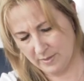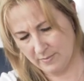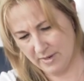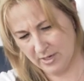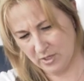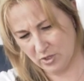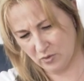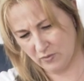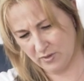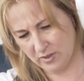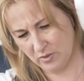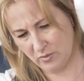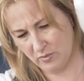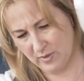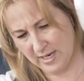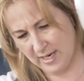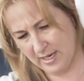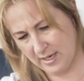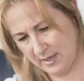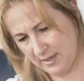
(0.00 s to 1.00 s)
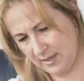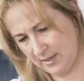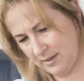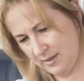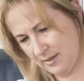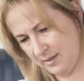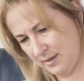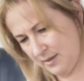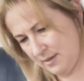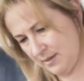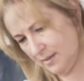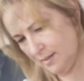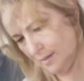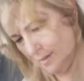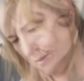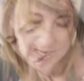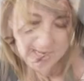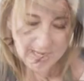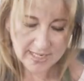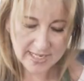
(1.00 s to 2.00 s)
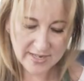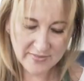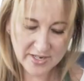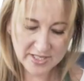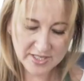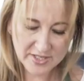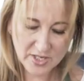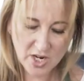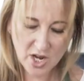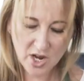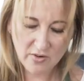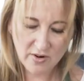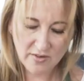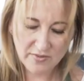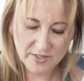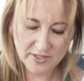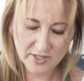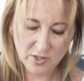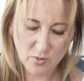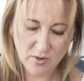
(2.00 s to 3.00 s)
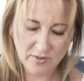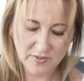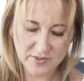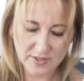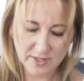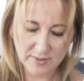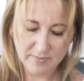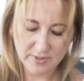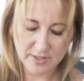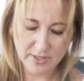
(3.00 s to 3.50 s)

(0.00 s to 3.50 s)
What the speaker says: Make sure it's all in. Give it a stir every so often,